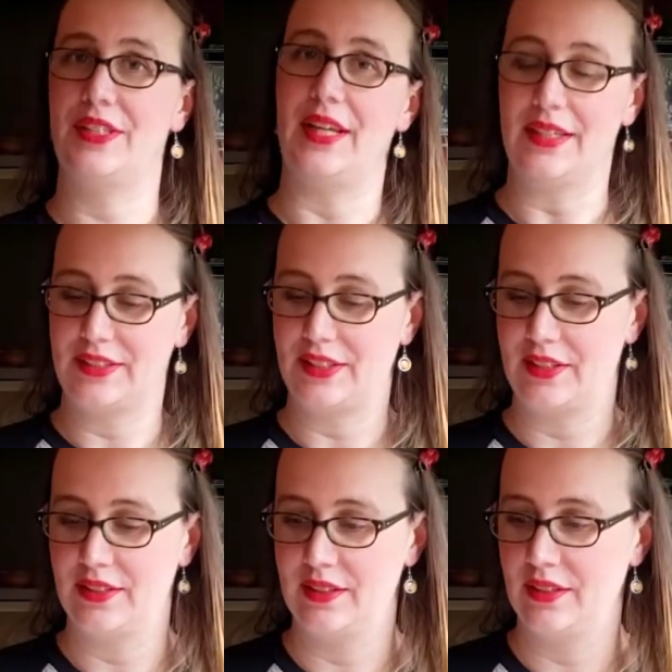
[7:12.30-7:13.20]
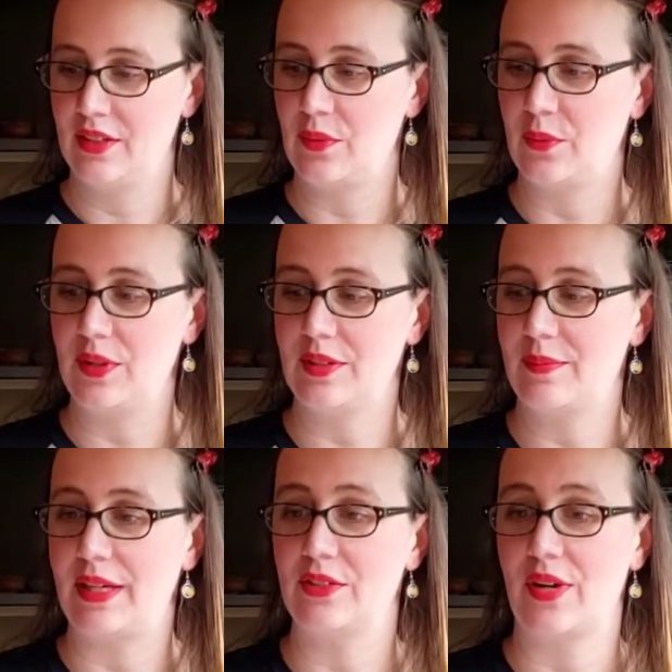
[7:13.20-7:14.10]
dish with
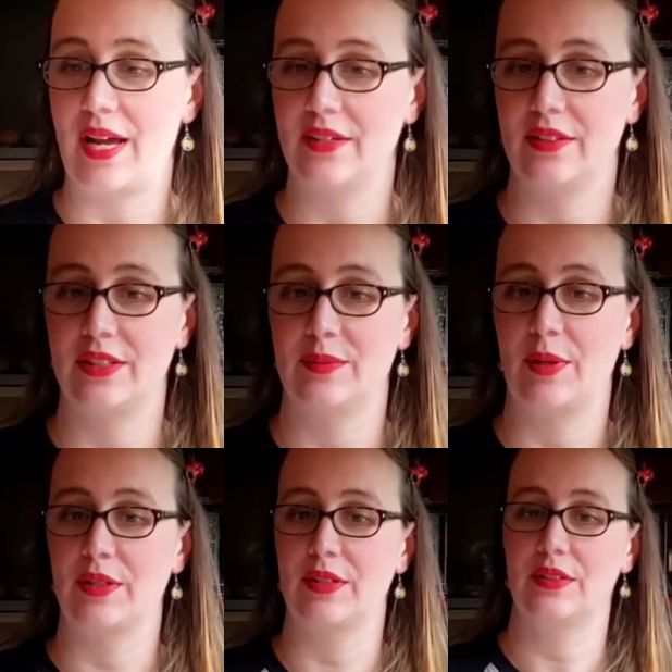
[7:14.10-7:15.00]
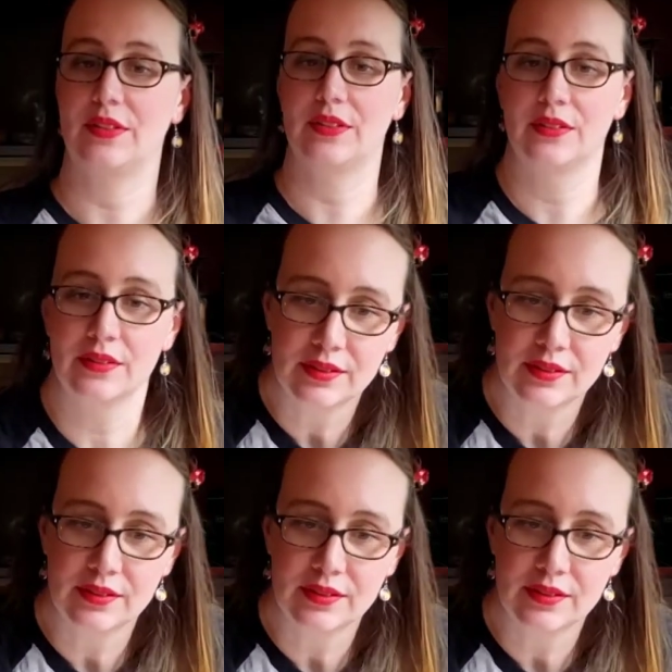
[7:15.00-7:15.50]
my dry erase markers.